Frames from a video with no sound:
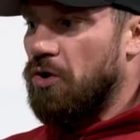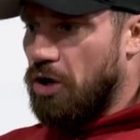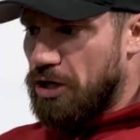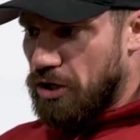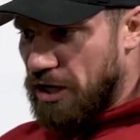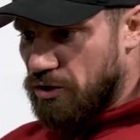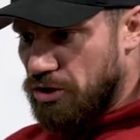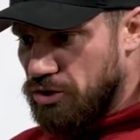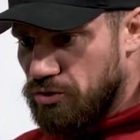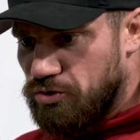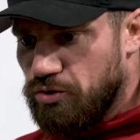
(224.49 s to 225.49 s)
on and
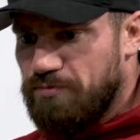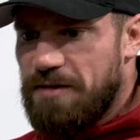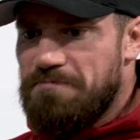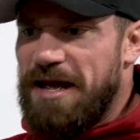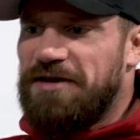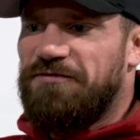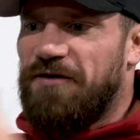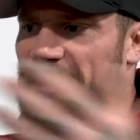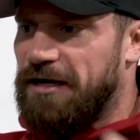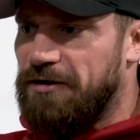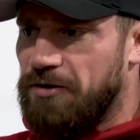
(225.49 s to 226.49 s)
on YouTube that make
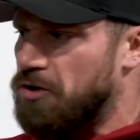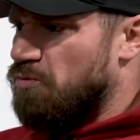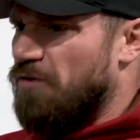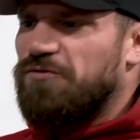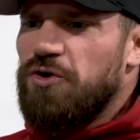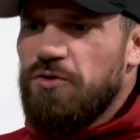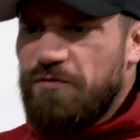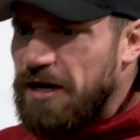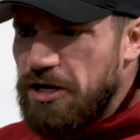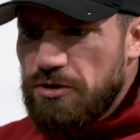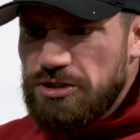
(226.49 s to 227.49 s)
fucking review
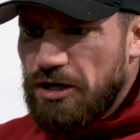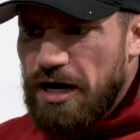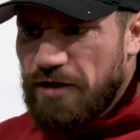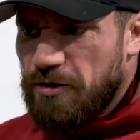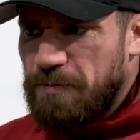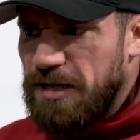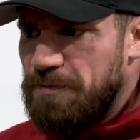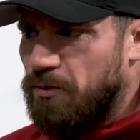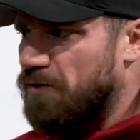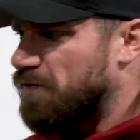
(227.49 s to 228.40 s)
videos on other people